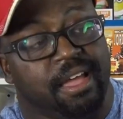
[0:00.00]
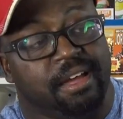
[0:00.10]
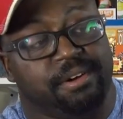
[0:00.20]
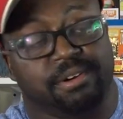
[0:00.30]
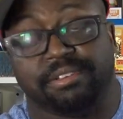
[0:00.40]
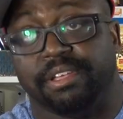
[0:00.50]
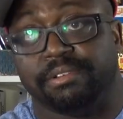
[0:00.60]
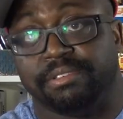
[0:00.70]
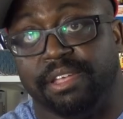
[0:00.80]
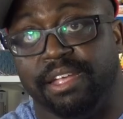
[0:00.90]
And of course,
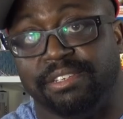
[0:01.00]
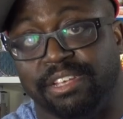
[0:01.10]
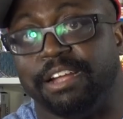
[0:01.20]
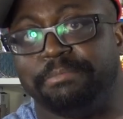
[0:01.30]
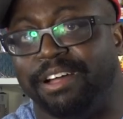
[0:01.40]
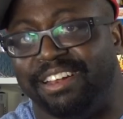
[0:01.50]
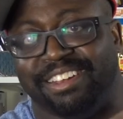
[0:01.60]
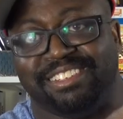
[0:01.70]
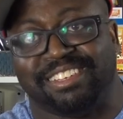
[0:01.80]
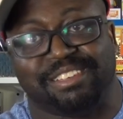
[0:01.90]
there's the eject
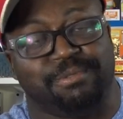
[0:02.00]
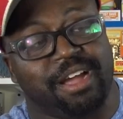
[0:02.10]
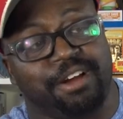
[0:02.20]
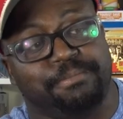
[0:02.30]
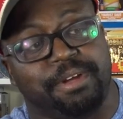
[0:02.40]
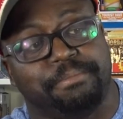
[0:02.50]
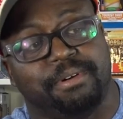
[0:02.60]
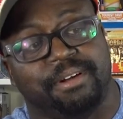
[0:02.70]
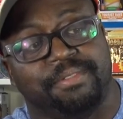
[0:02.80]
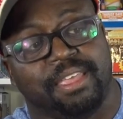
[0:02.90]
button, just the way I
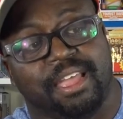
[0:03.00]
remember it.